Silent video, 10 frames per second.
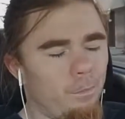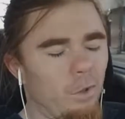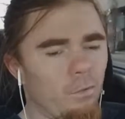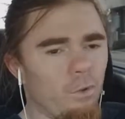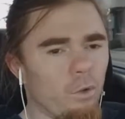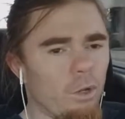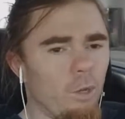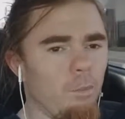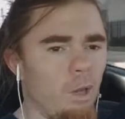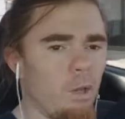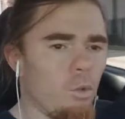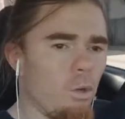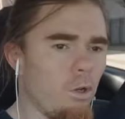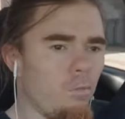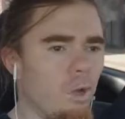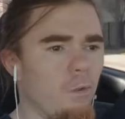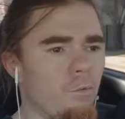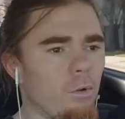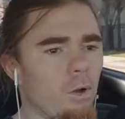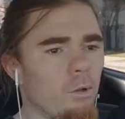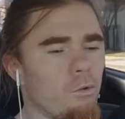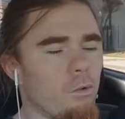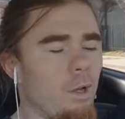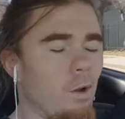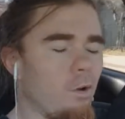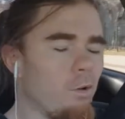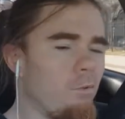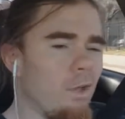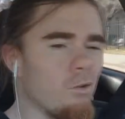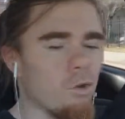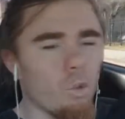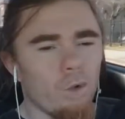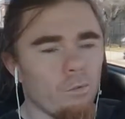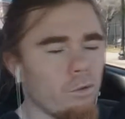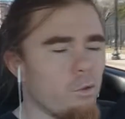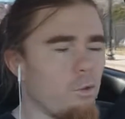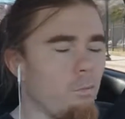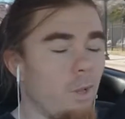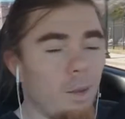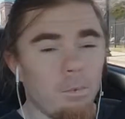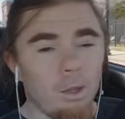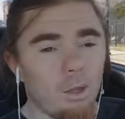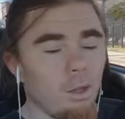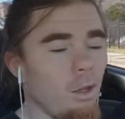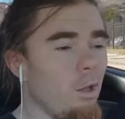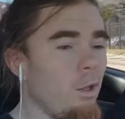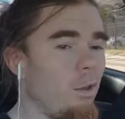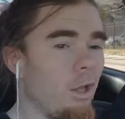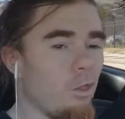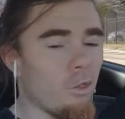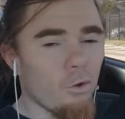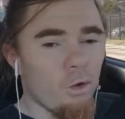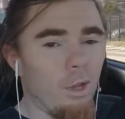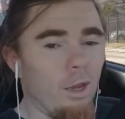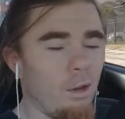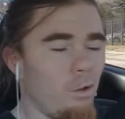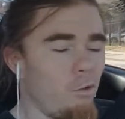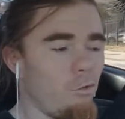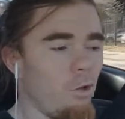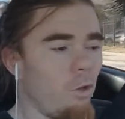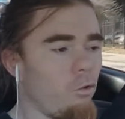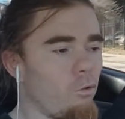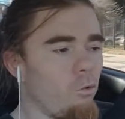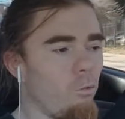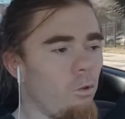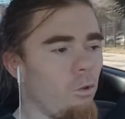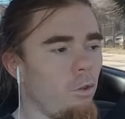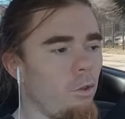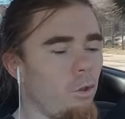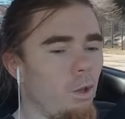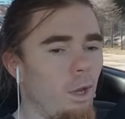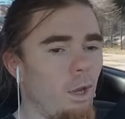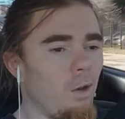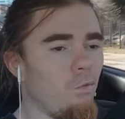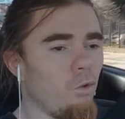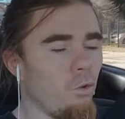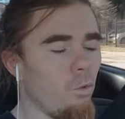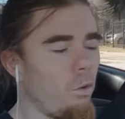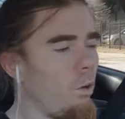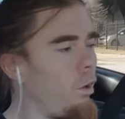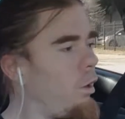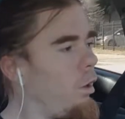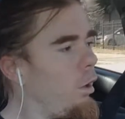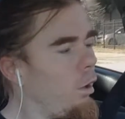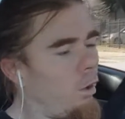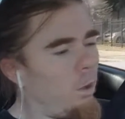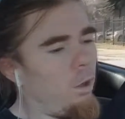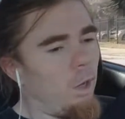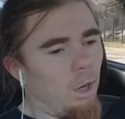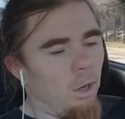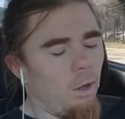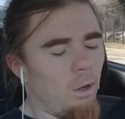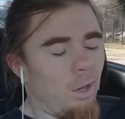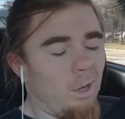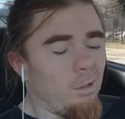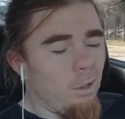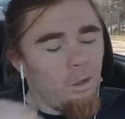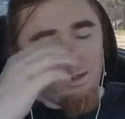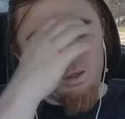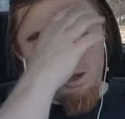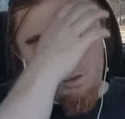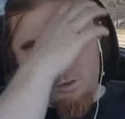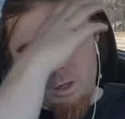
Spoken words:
if you're getting paid $25 an hour, that's equivalent to maybe like $3,800 a month. And if you're doing a $18 an